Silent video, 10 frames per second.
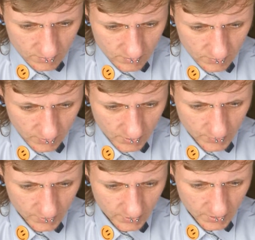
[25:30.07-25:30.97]

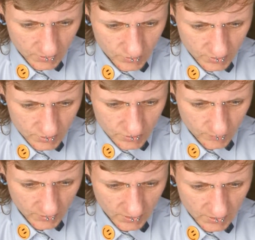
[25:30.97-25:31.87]
Credibility. Traditional
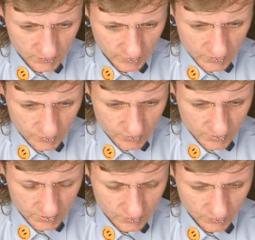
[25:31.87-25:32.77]
media is much more
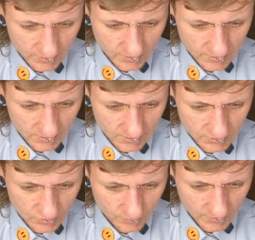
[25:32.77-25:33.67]
trustworthy than
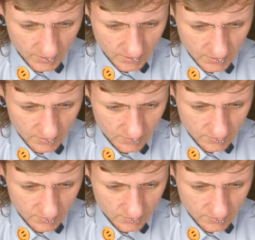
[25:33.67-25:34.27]
digital media.